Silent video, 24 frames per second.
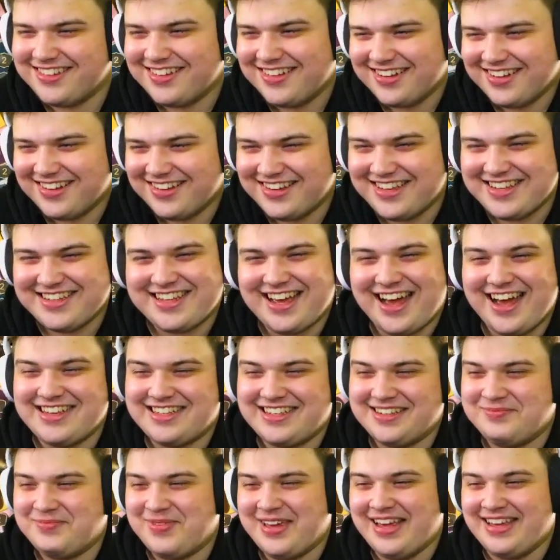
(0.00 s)
This guy's a
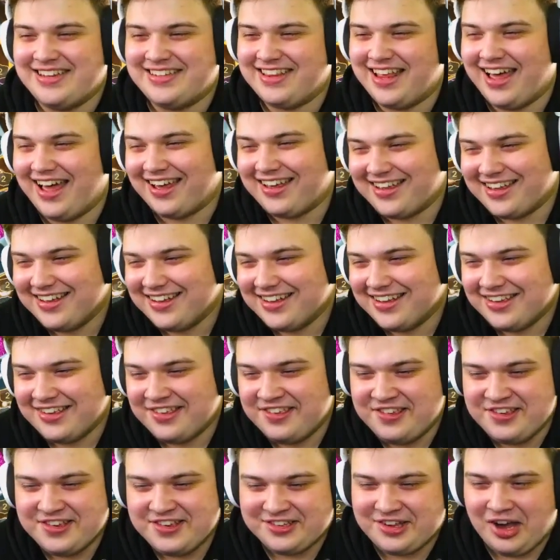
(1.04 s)
beast. Like, you
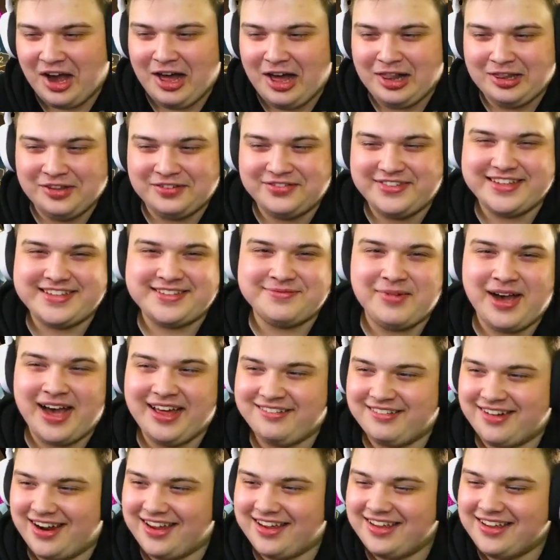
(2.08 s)
just gotta love this man,
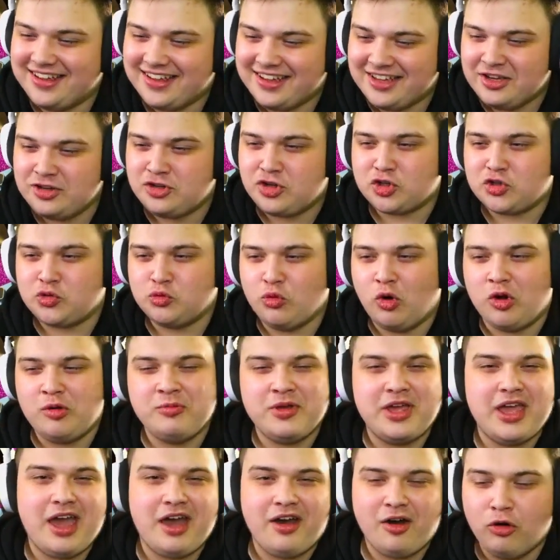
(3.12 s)
right? He just won
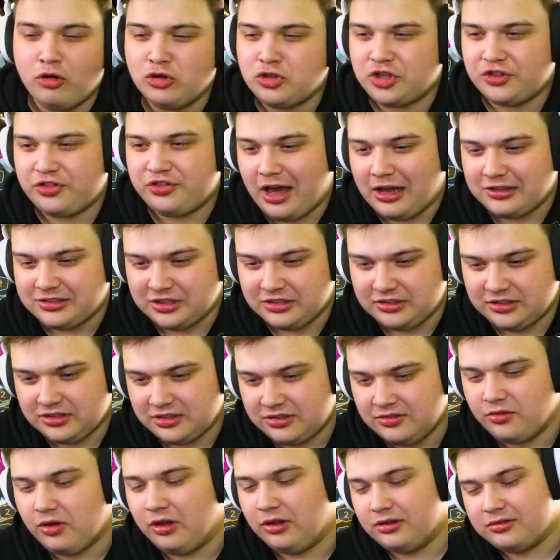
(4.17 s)
me a hundred thousand,
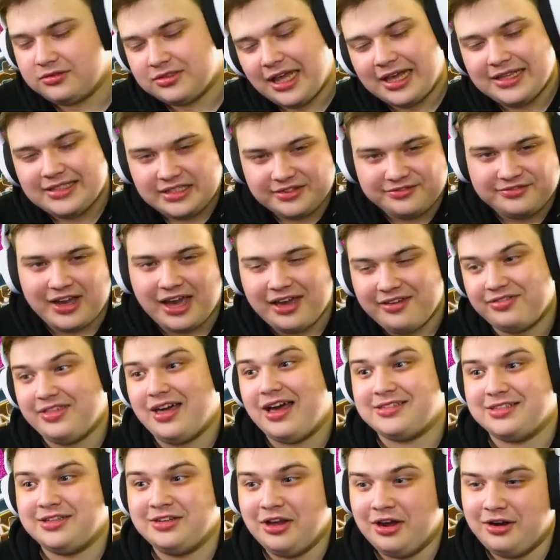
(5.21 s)
well, ninety-five
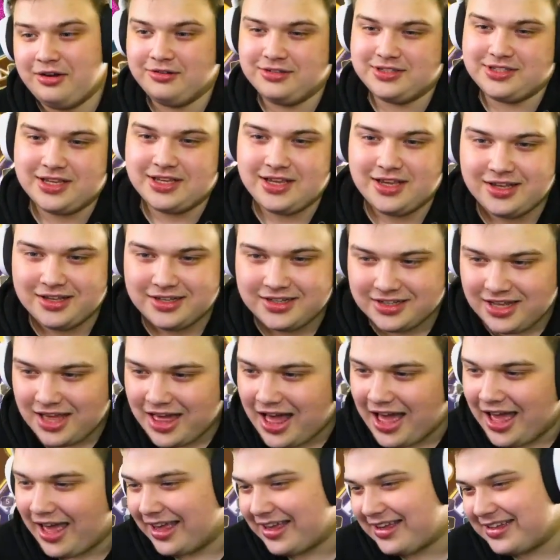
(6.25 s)
thousand euros.
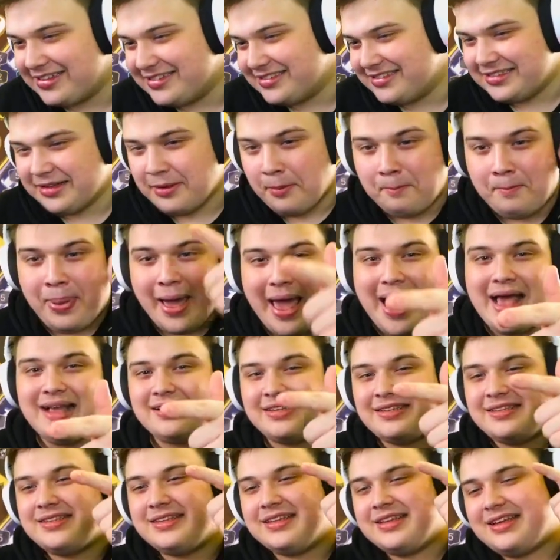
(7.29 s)
Like,
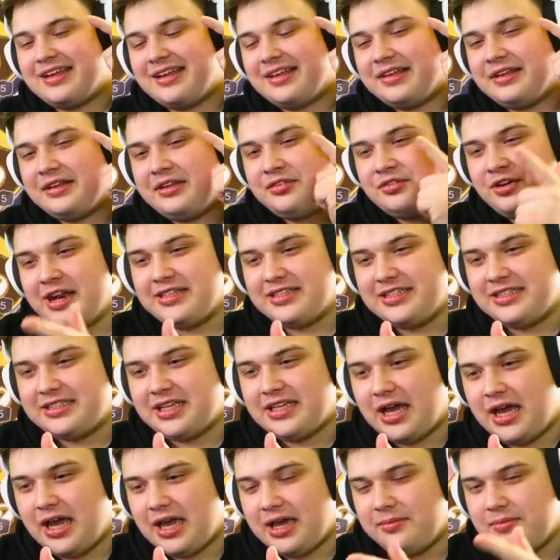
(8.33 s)
best Crazy
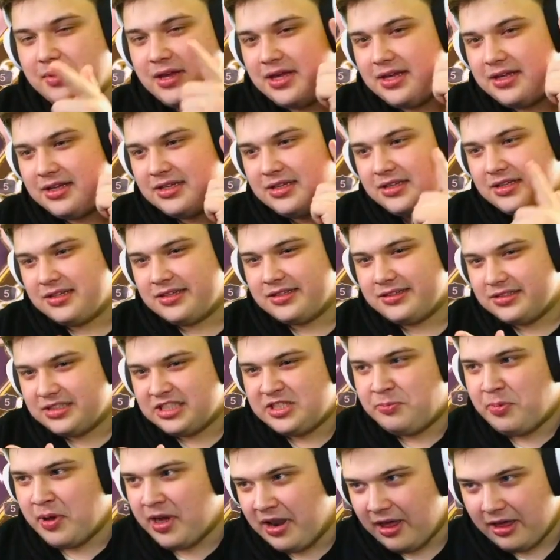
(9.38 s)
Time
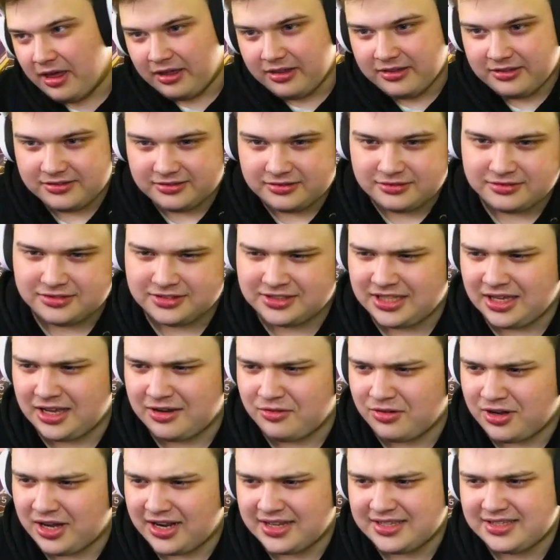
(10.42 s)
spinner. Is that
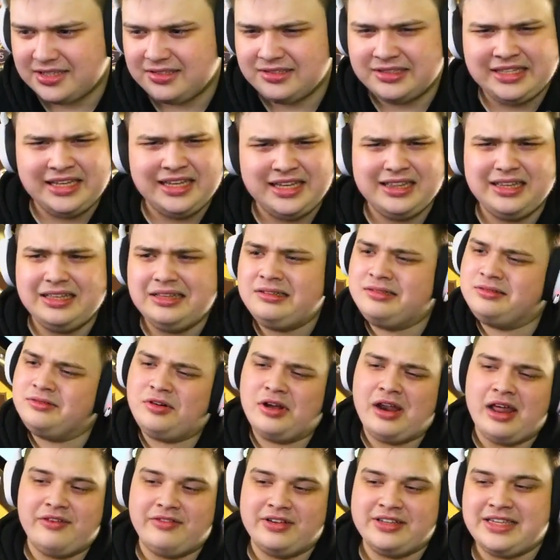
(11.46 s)
what can I say? Dealer?
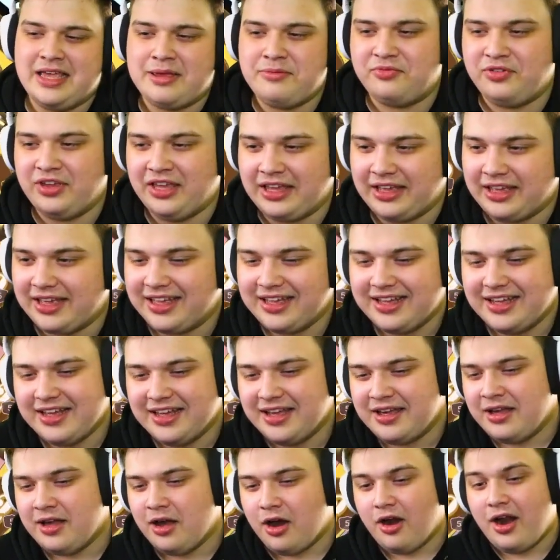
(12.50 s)
Whatever, same thing.
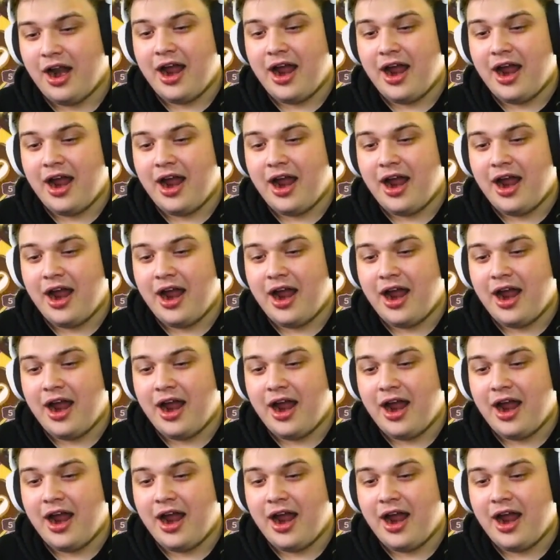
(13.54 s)
All right,